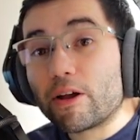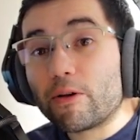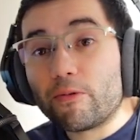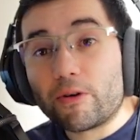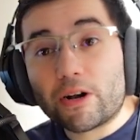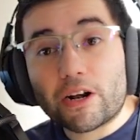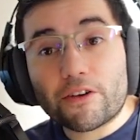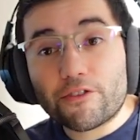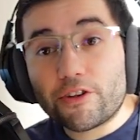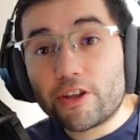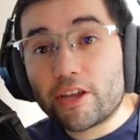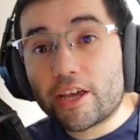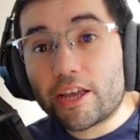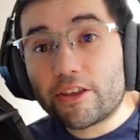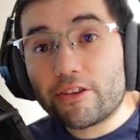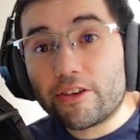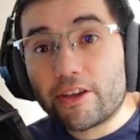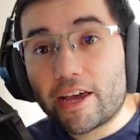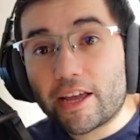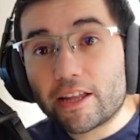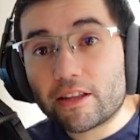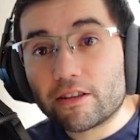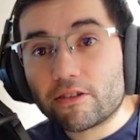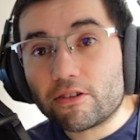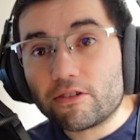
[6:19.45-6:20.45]
Whatever you get,
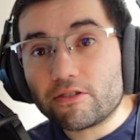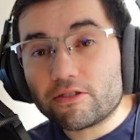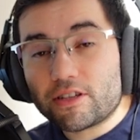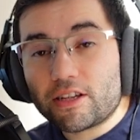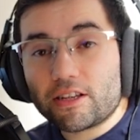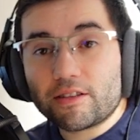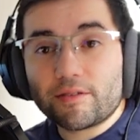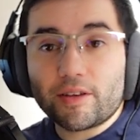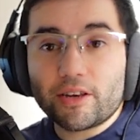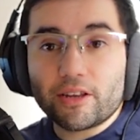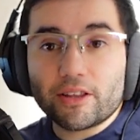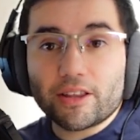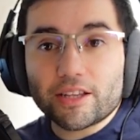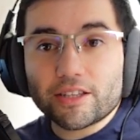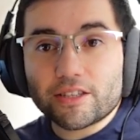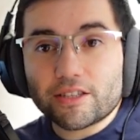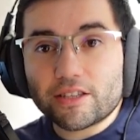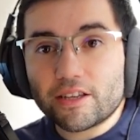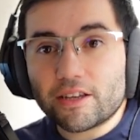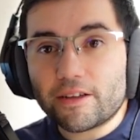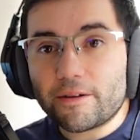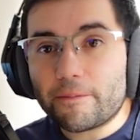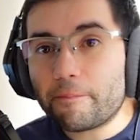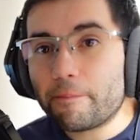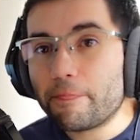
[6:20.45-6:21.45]
because then that's
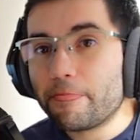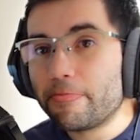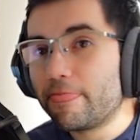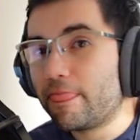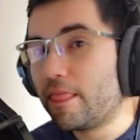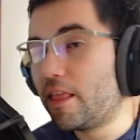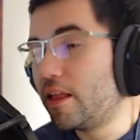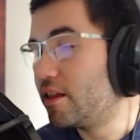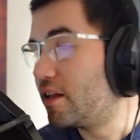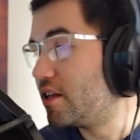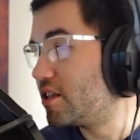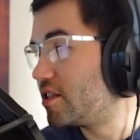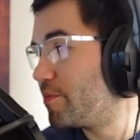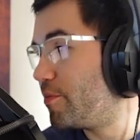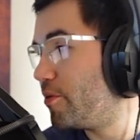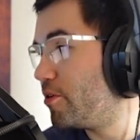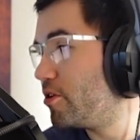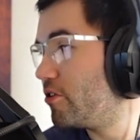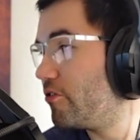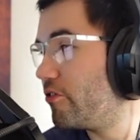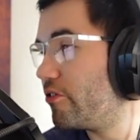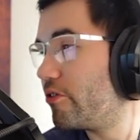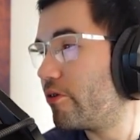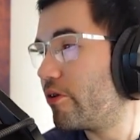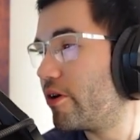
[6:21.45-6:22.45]
the point
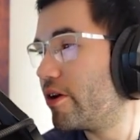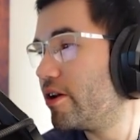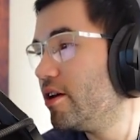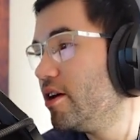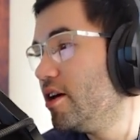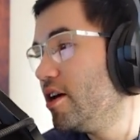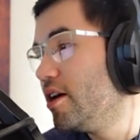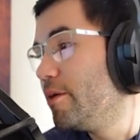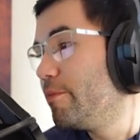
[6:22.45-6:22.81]
of it, right?